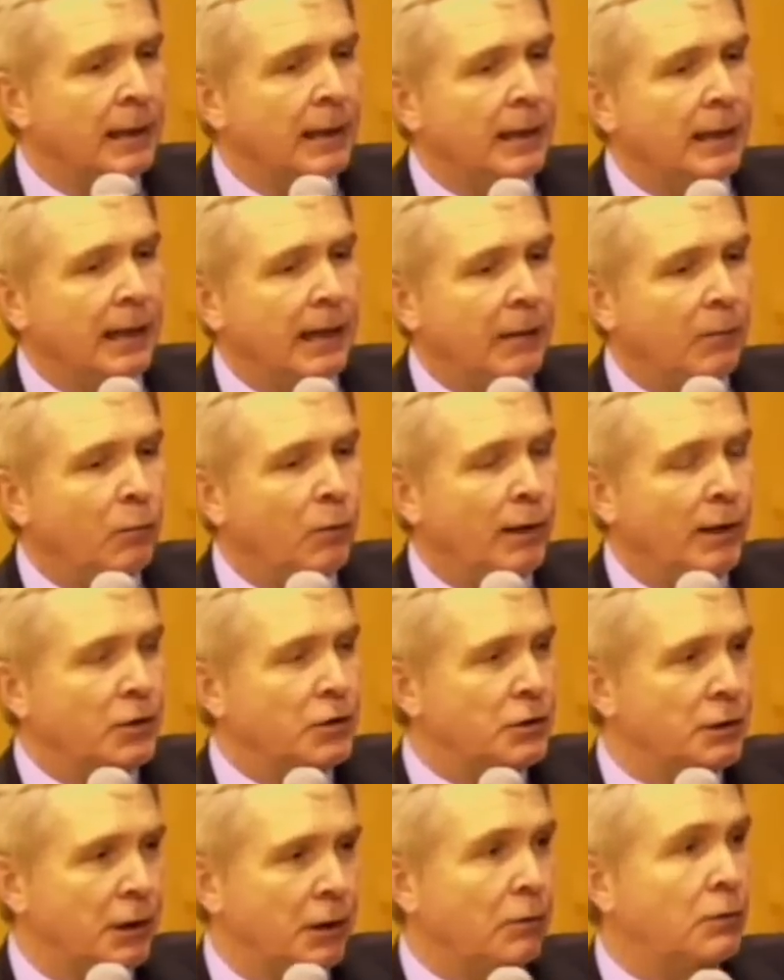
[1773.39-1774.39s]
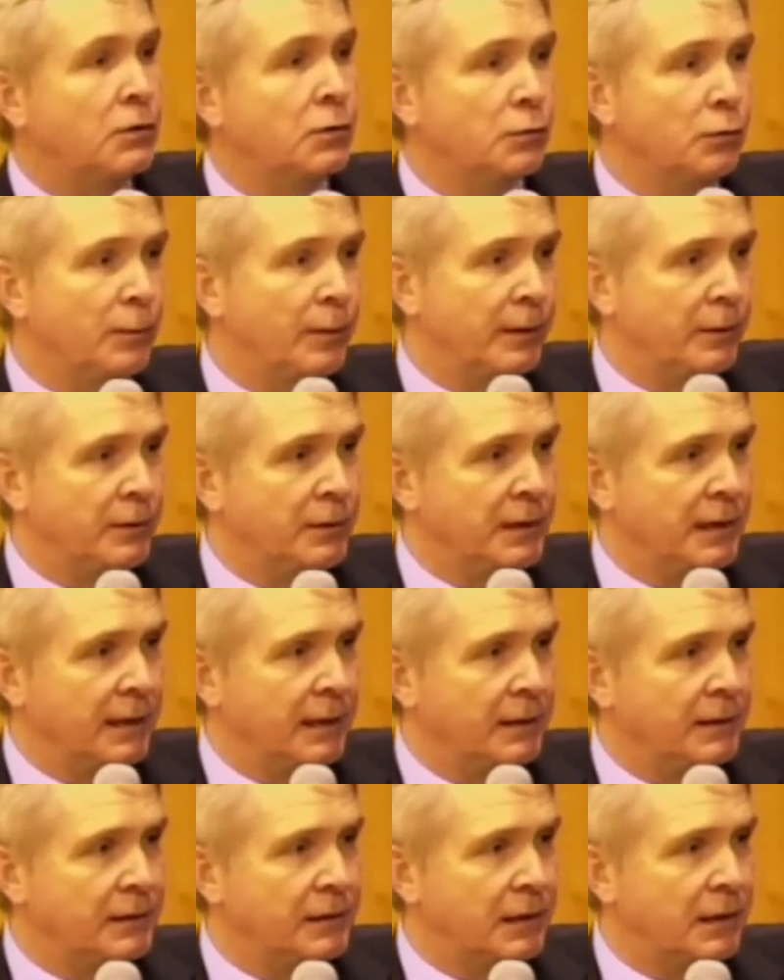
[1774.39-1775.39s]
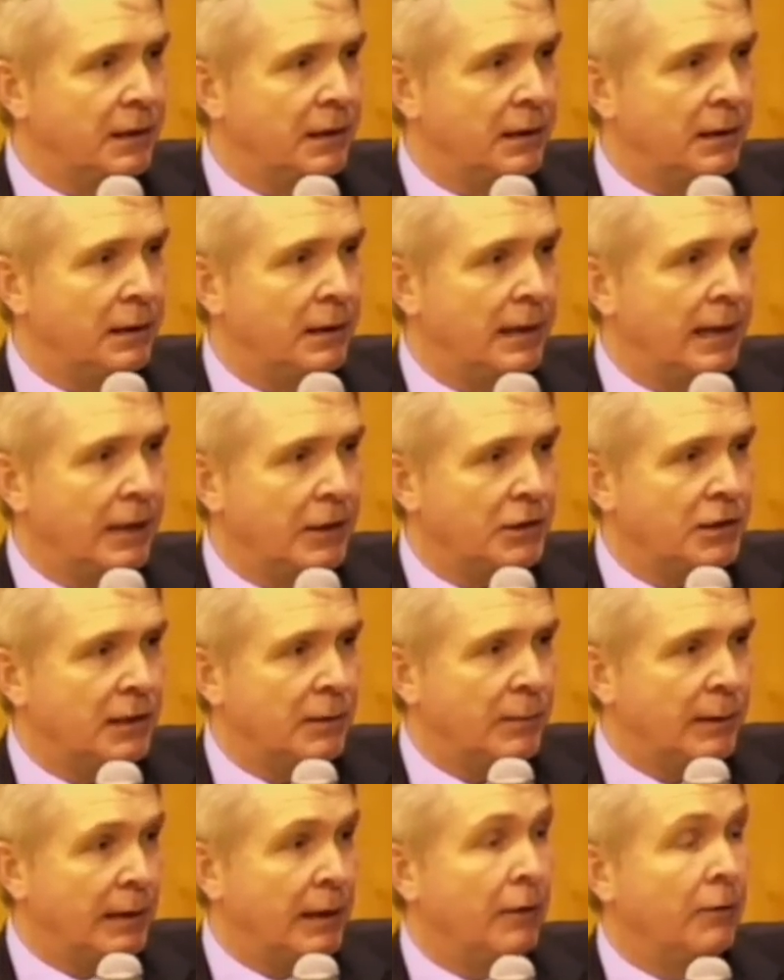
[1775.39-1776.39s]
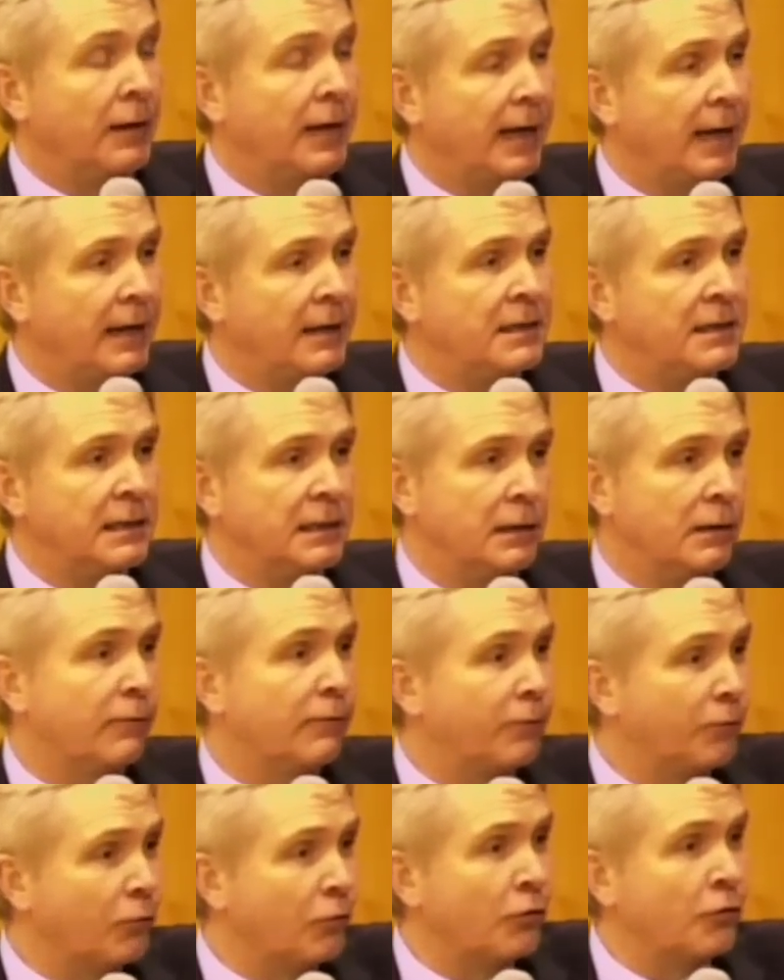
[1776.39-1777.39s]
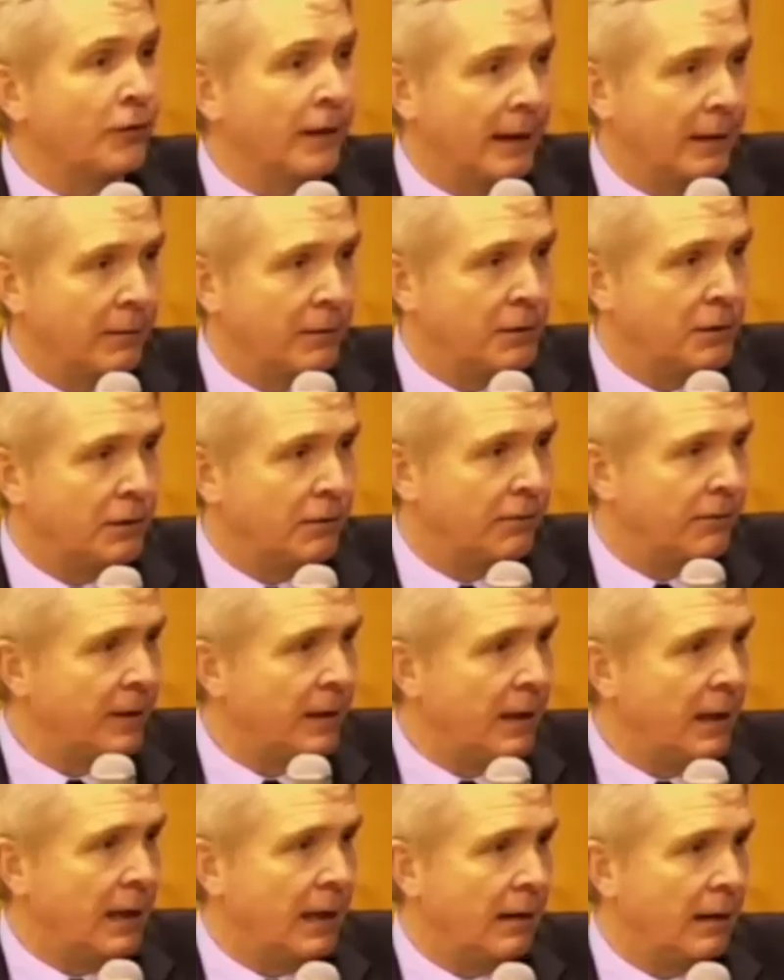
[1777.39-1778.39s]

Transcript: in which no tall buildings can actually be located in the foreground of uh,